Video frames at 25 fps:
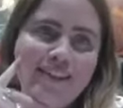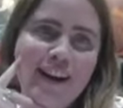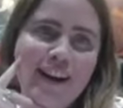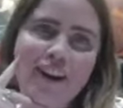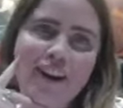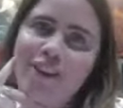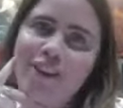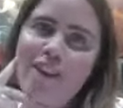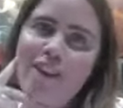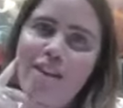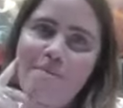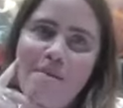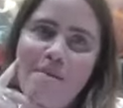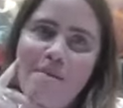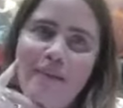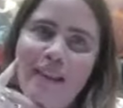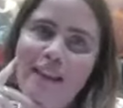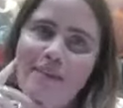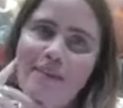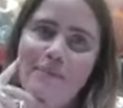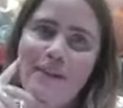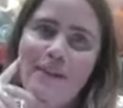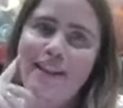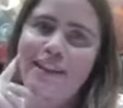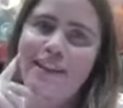Now, I know that might be
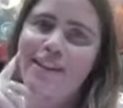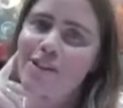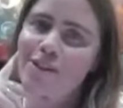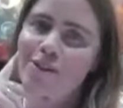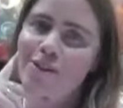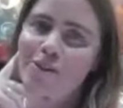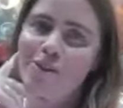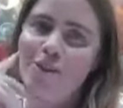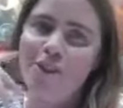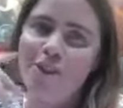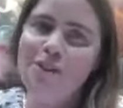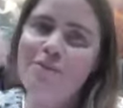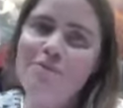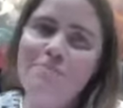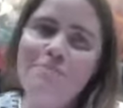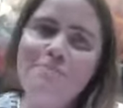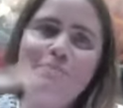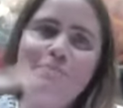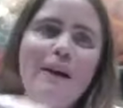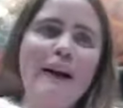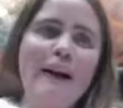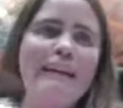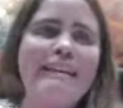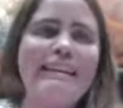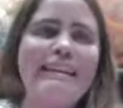like picking children,
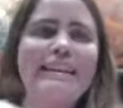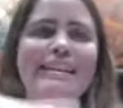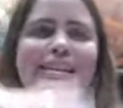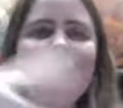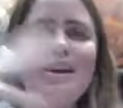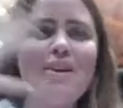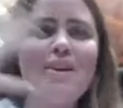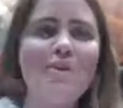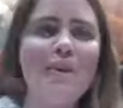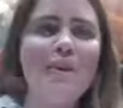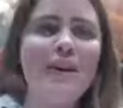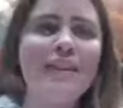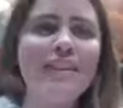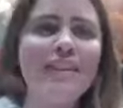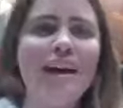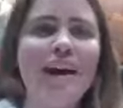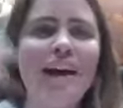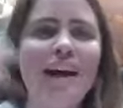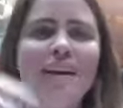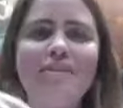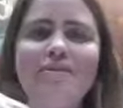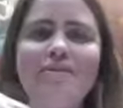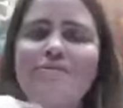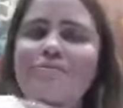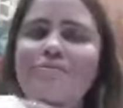but is there one
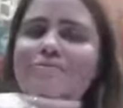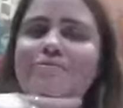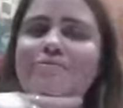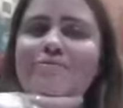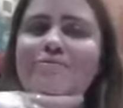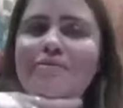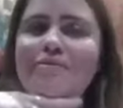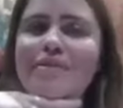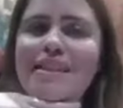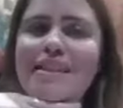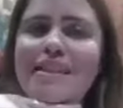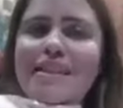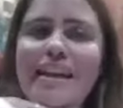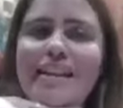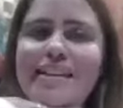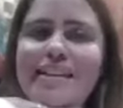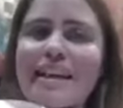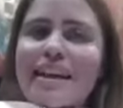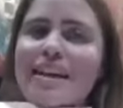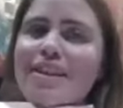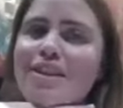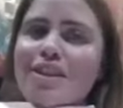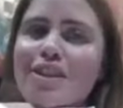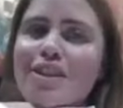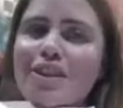that stands
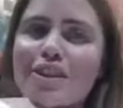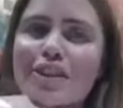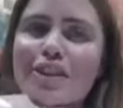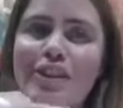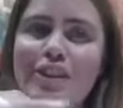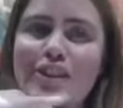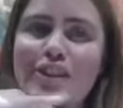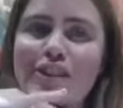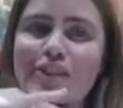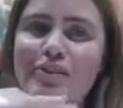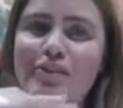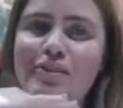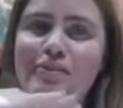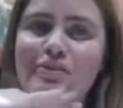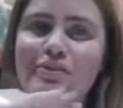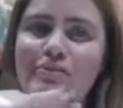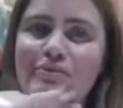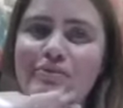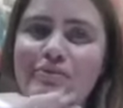out to you?